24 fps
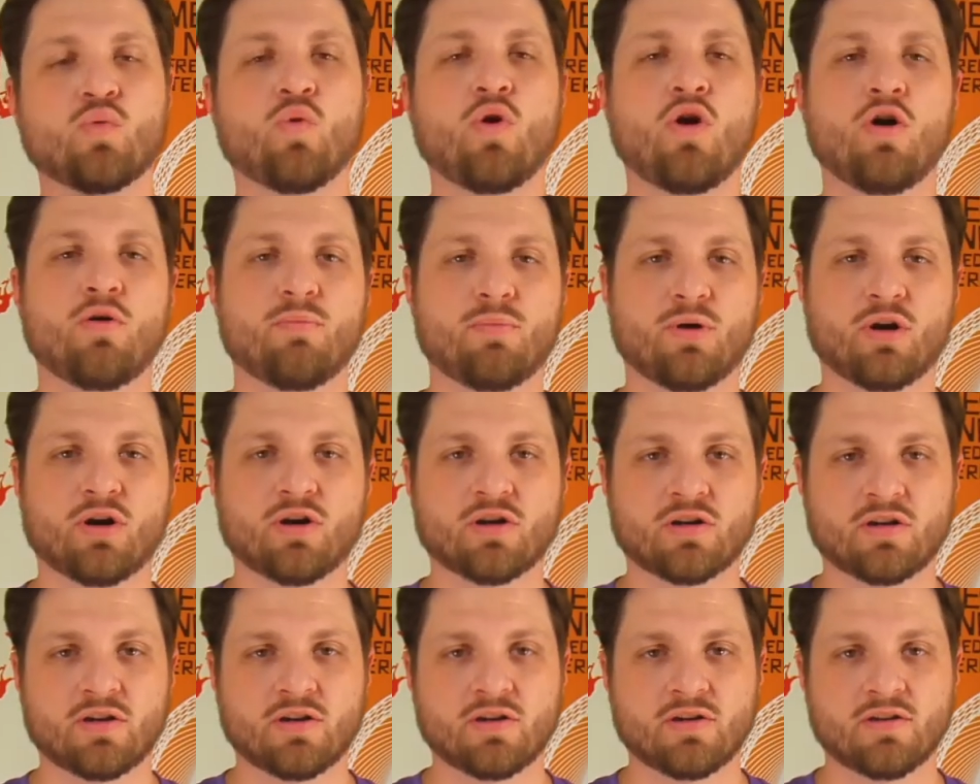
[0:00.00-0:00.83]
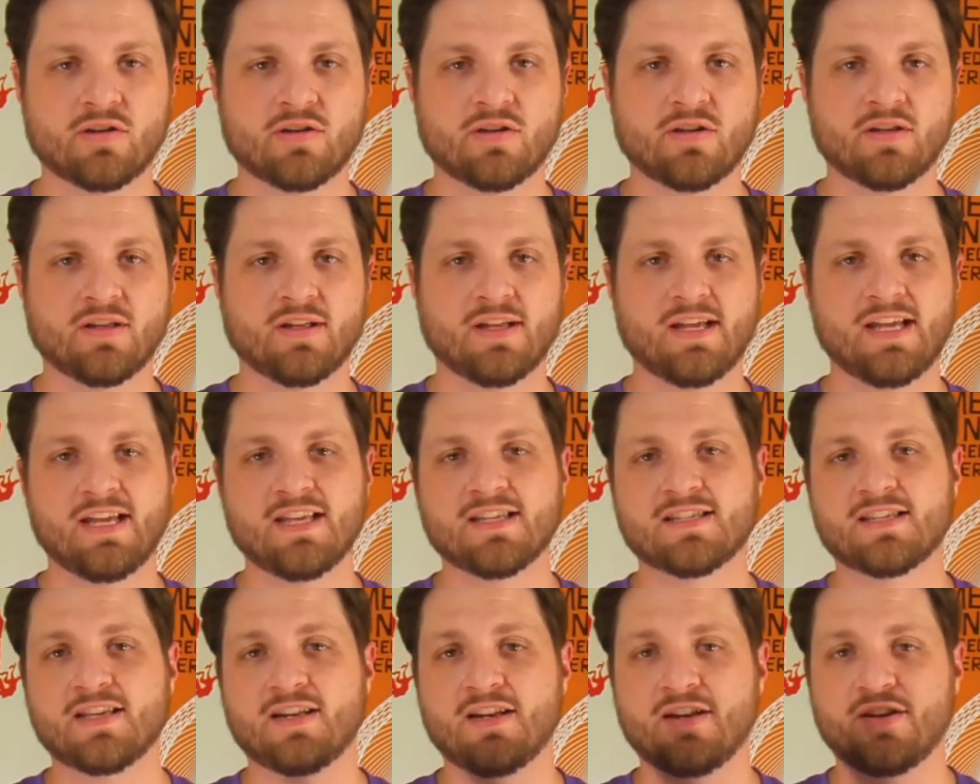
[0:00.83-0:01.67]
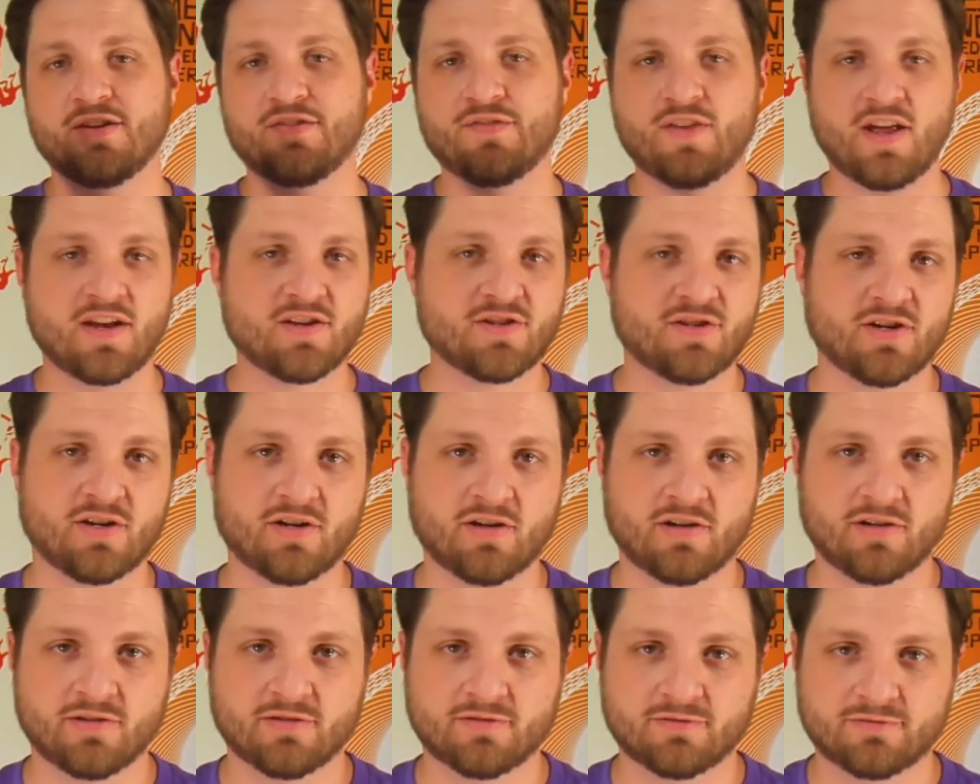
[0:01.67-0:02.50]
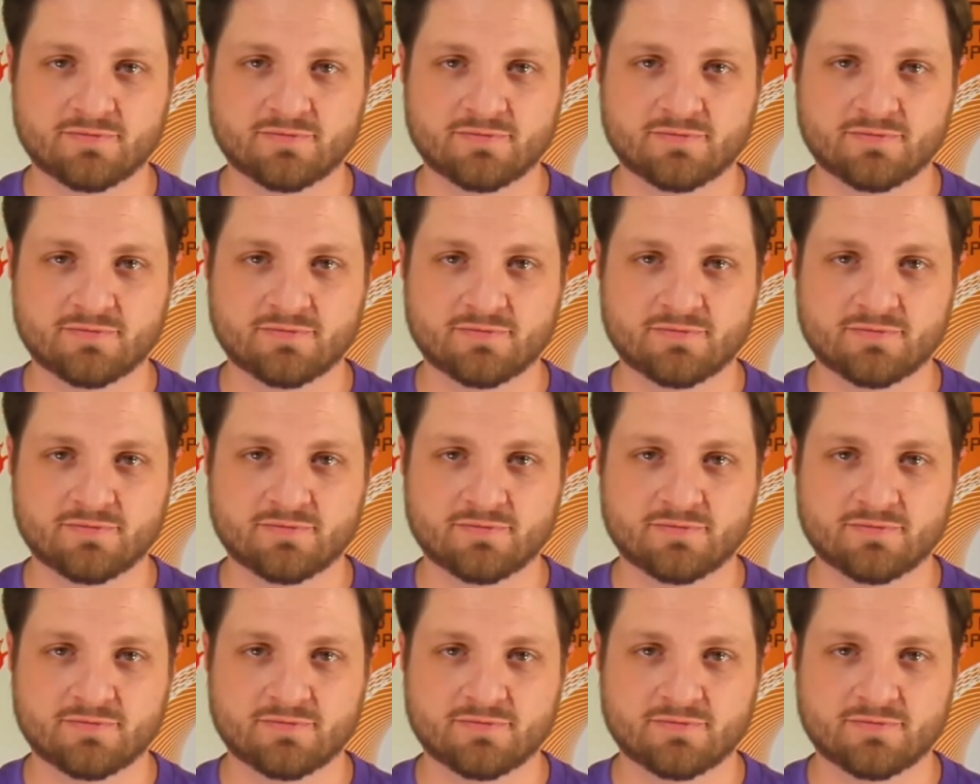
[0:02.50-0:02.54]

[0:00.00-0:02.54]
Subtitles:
Wahlberg is an inventor.